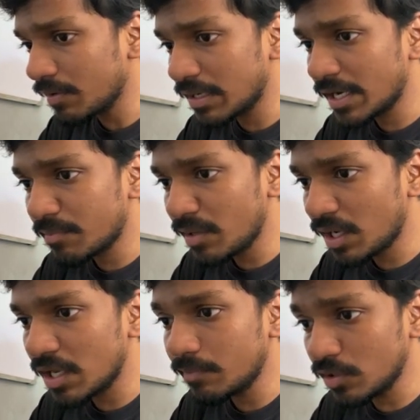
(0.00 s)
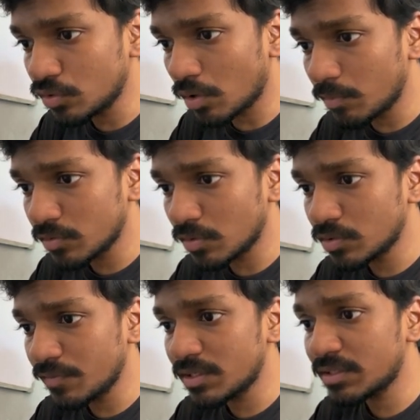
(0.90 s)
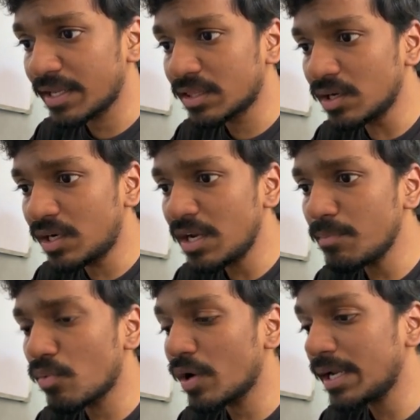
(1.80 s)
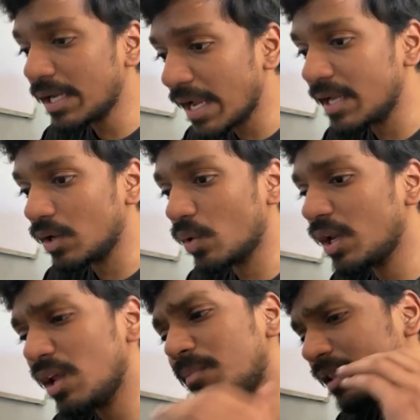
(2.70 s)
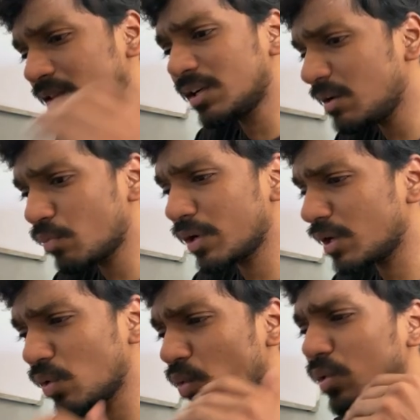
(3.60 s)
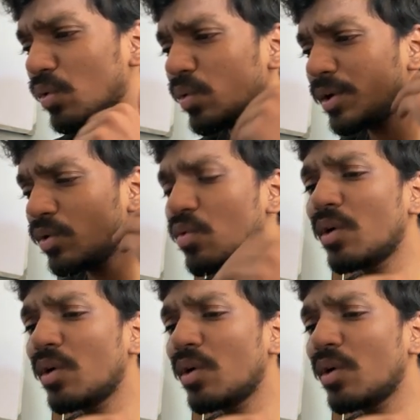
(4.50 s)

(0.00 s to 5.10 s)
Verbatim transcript: let me keep the stop loss also which is like 13.8 you can keep it at 13.8 no no need to go